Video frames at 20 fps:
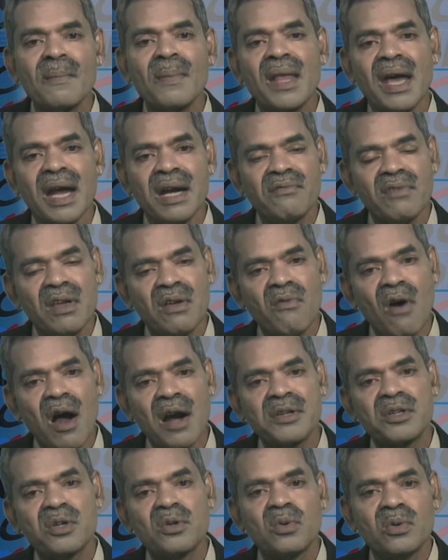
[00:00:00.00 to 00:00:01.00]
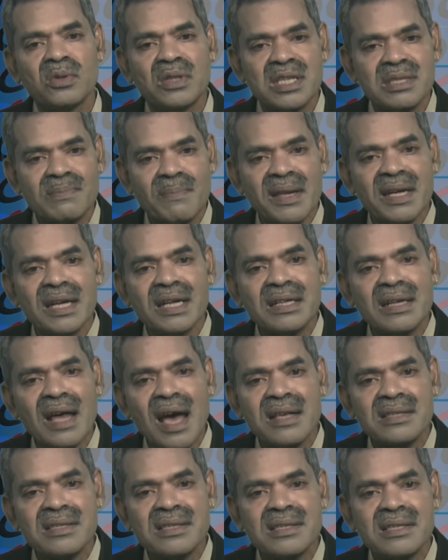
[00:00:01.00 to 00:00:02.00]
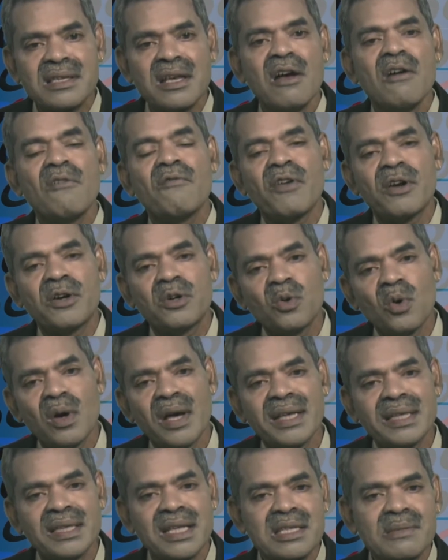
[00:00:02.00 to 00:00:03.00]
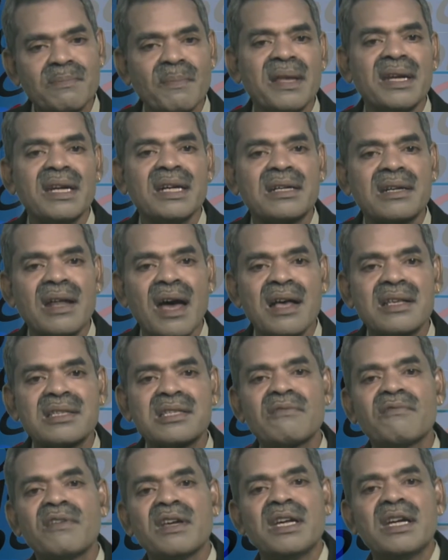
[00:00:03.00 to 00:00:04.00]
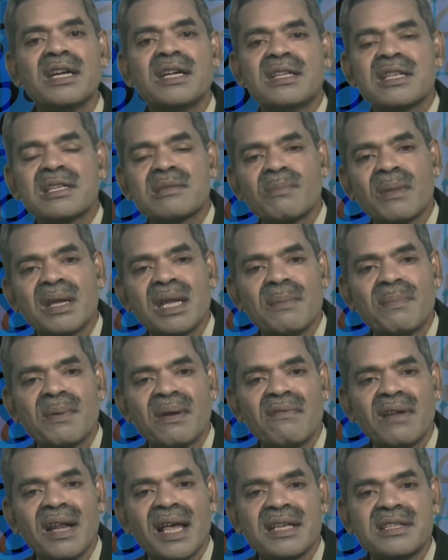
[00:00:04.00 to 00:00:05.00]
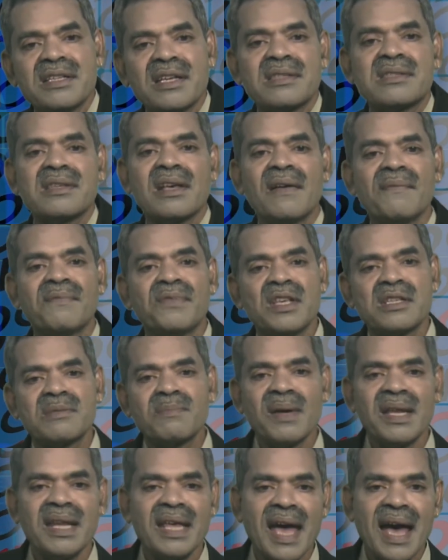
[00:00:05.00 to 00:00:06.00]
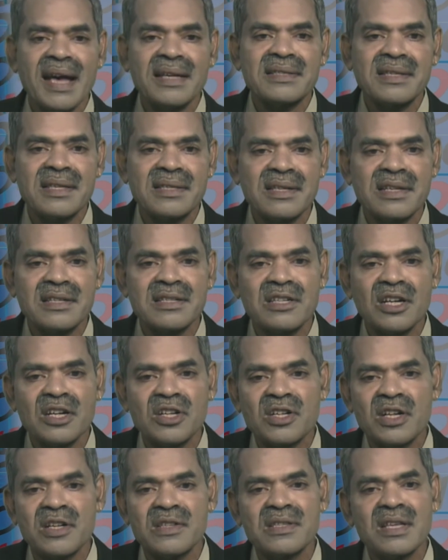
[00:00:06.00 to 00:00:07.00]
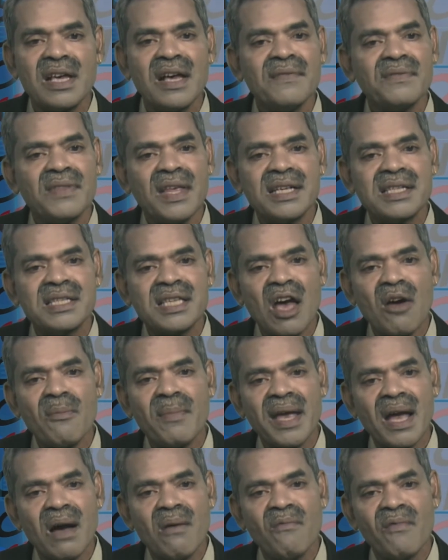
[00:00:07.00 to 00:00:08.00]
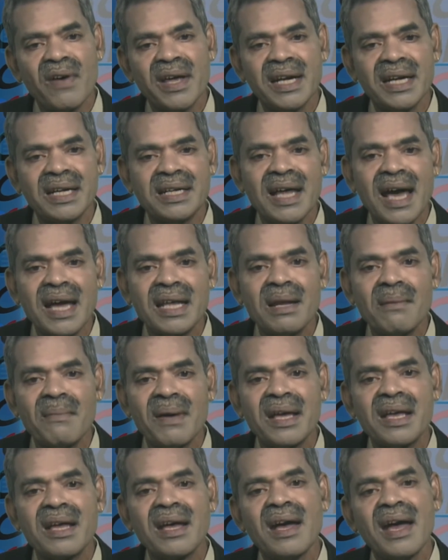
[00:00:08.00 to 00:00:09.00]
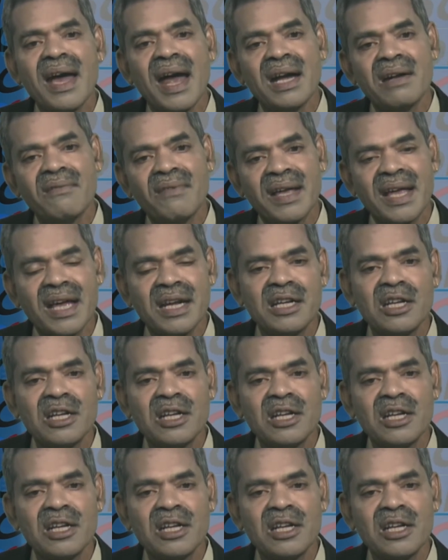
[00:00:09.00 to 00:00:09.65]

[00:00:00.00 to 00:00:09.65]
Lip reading: And we want to do this many tasks. For doing this many tasks, we need this many privileges, this many access restrictions. Things have become very dynamic and we can